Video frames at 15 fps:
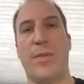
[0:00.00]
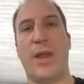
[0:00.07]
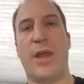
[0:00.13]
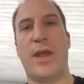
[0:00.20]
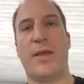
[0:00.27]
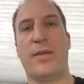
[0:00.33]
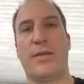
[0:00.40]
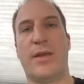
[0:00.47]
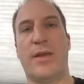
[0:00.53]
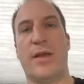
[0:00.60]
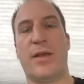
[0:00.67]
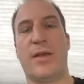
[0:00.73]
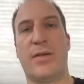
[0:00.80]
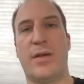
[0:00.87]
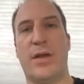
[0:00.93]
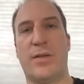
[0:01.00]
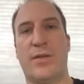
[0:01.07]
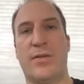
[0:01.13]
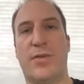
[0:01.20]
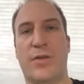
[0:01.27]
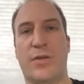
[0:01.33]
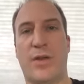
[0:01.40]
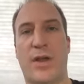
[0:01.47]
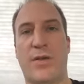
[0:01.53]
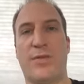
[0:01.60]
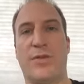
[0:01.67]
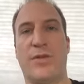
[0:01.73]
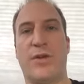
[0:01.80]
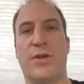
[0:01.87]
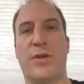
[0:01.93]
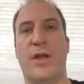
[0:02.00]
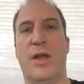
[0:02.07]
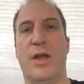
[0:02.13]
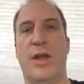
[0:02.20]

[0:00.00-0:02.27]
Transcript: as a, as a first officer.